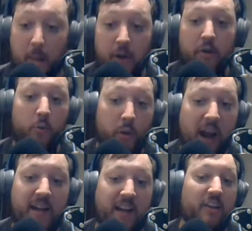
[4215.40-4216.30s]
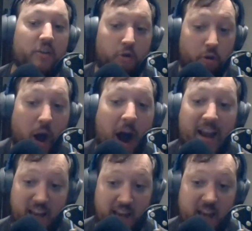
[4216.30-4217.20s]
I'm going to do what I need to do so
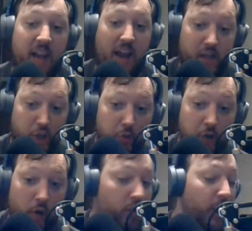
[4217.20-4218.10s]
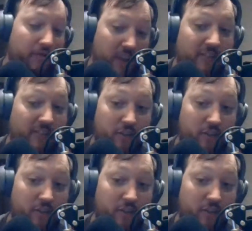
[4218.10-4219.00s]
I eat and you don't, if
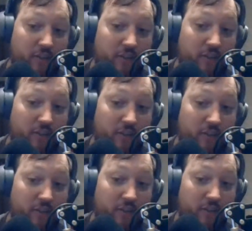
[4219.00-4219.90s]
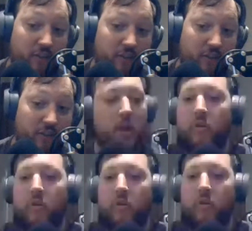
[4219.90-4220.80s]
that's the choice I have to make. Of
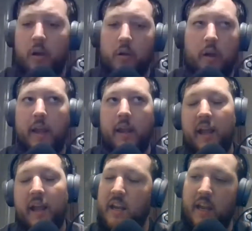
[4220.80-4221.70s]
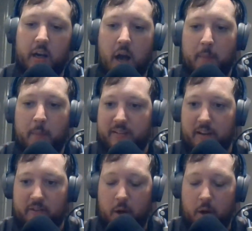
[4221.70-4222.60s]
course, in any
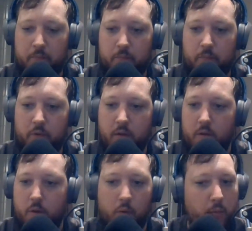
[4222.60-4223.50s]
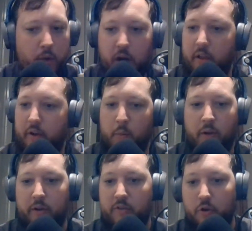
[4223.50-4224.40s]
economic system, regardless
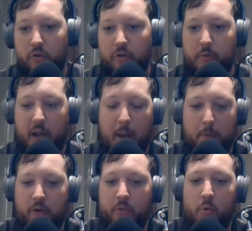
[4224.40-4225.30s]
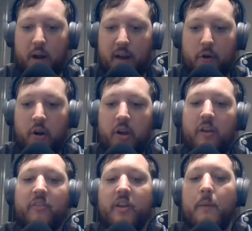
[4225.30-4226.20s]
whether it's socialism, capitalism, whatever,
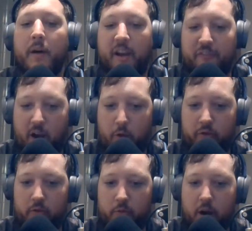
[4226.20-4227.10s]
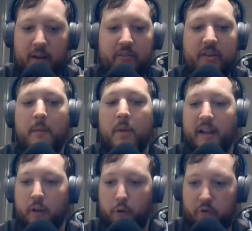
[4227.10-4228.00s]
somebody fails, right?
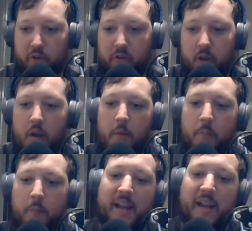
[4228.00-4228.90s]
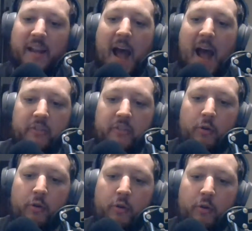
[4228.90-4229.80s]
Somebody loses. But
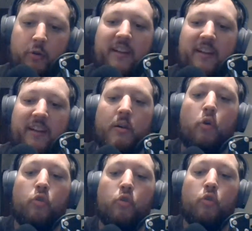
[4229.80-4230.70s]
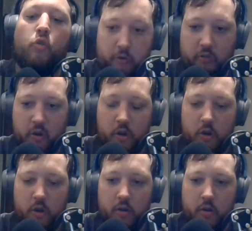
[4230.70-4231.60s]
capitalism creates the most winners.
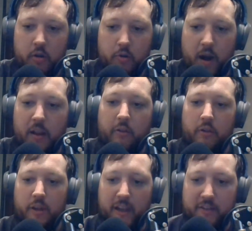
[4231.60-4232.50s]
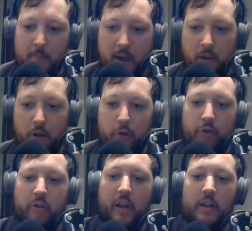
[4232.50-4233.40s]
Right? The least amount of
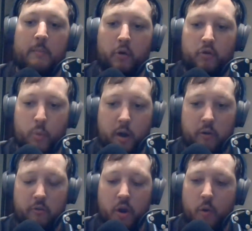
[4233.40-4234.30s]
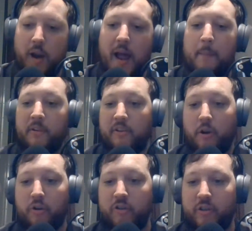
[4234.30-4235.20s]
losers and the most winners. Exactly. What happens
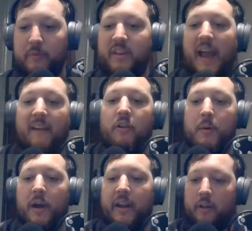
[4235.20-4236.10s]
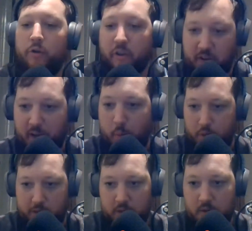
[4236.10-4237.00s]
in socialism is everybody loses
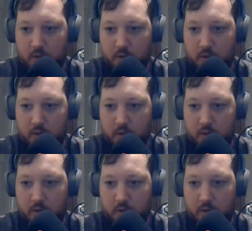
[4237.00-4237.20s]
equally.